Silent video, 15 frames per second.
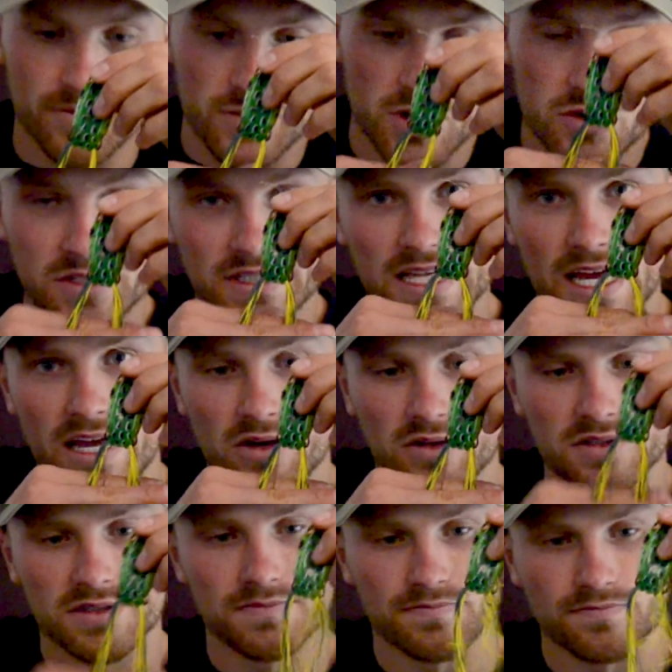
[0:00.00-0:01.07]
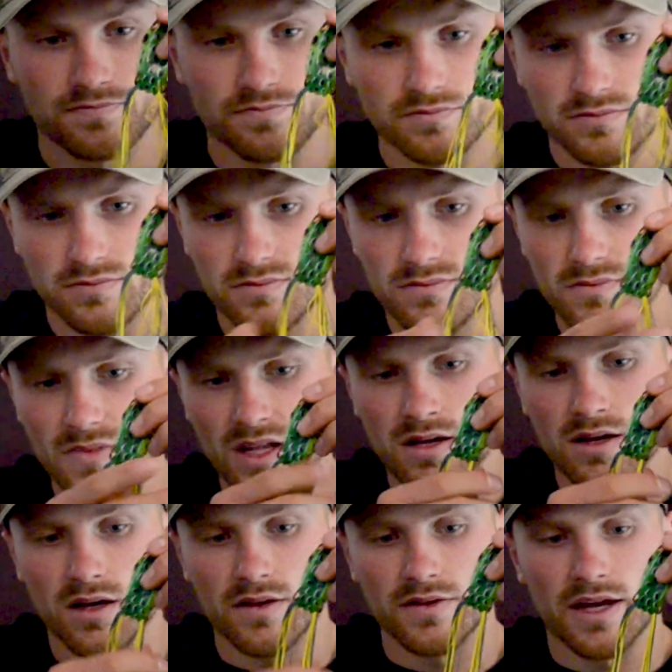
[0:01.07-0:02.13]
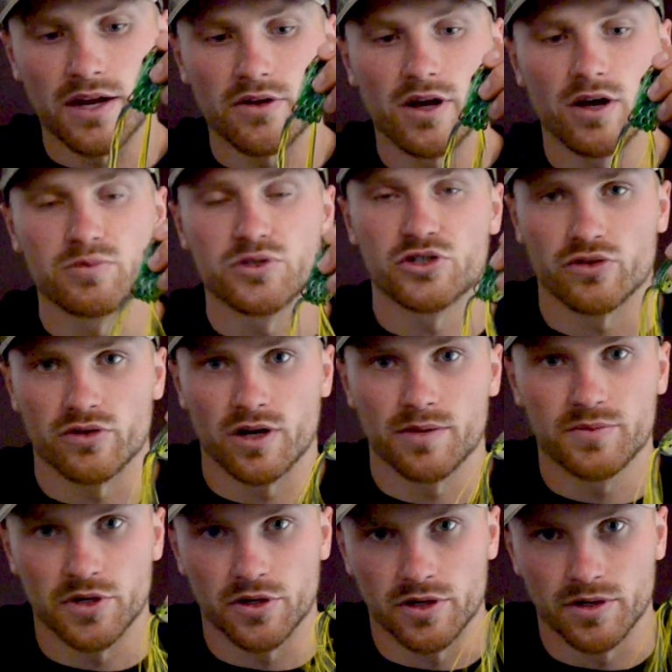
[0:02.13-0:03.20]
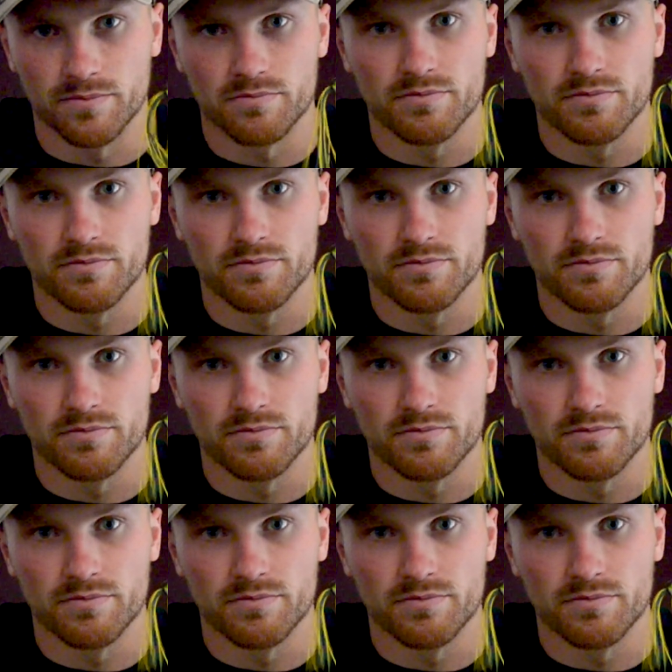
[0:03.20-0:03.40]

those tails. That'll help sure up your